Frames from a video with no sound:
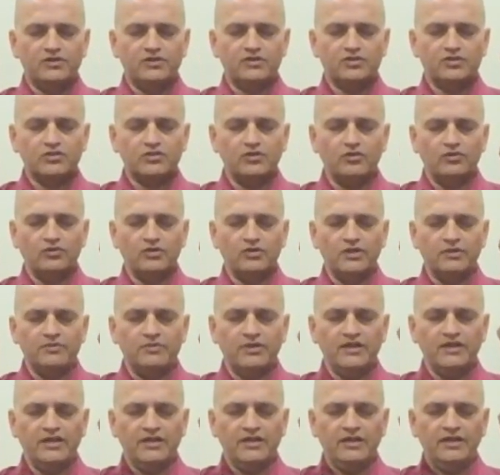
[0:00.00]
Slowly
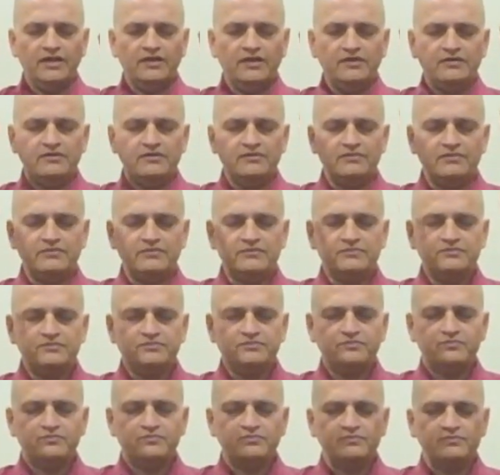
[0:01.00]
breathing in,
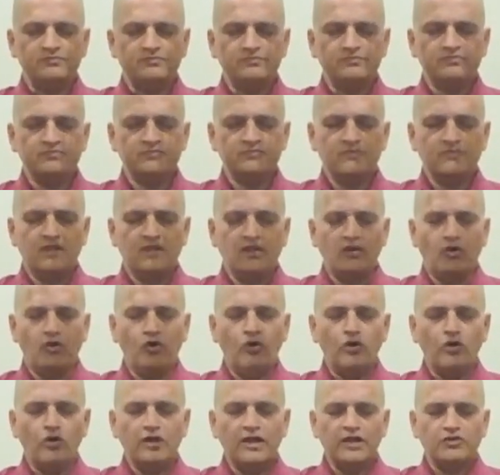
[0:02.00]

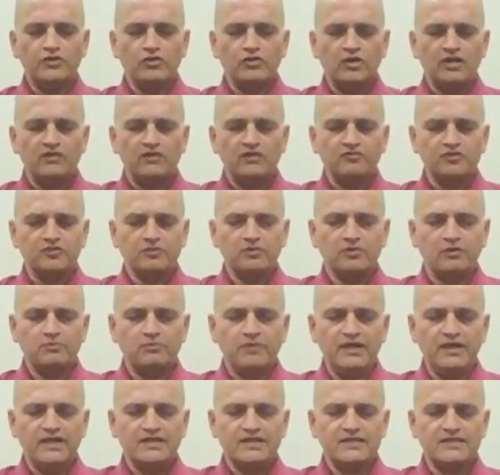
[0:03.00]
all at your comfortable
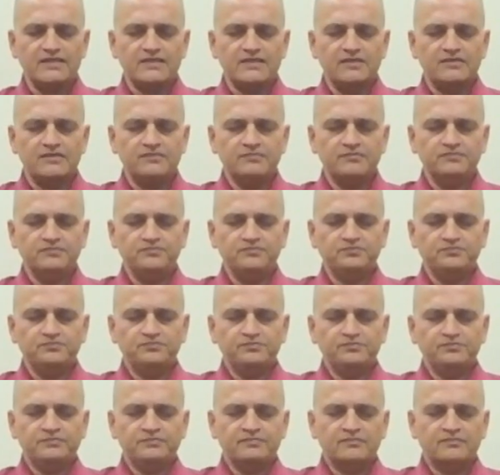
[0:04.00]
pace.
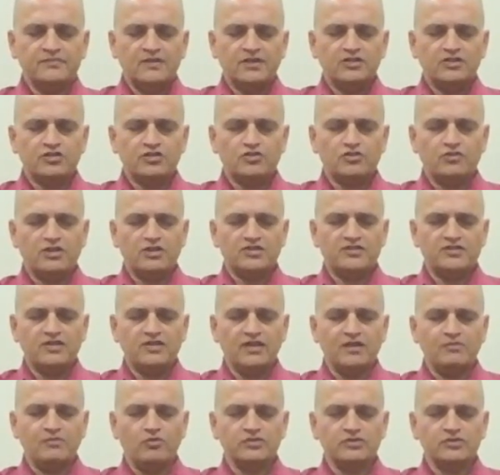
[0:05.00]
Stretch the
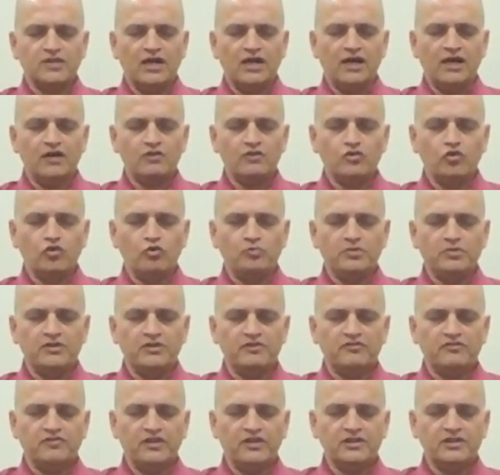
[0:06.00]
elbows out, open
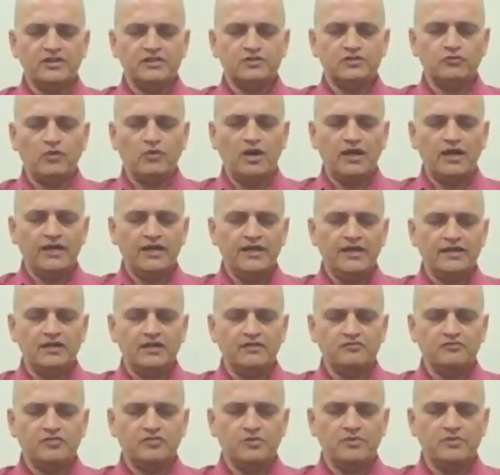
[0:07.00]
the fingers wide
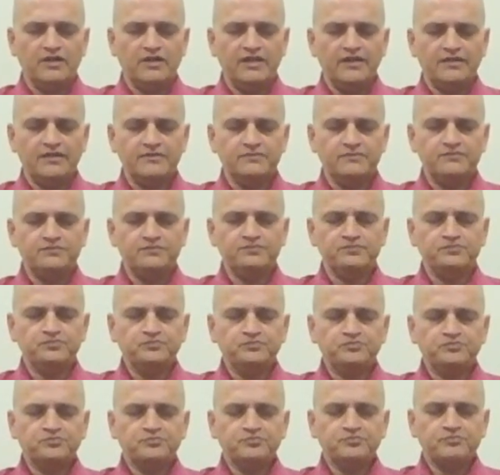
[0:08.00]
comfortably.
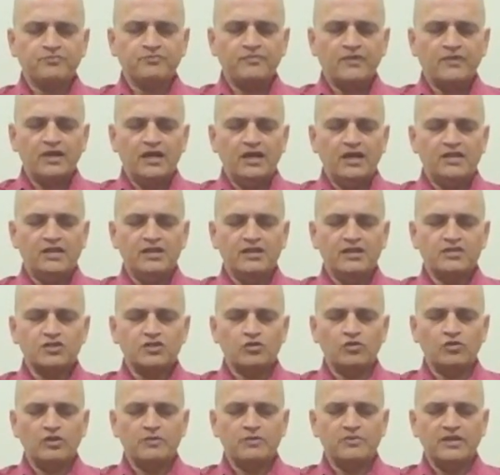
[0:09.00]
And then
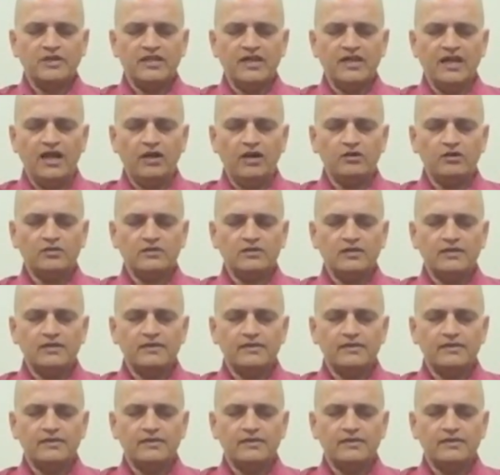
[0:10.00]
slowly breathing out.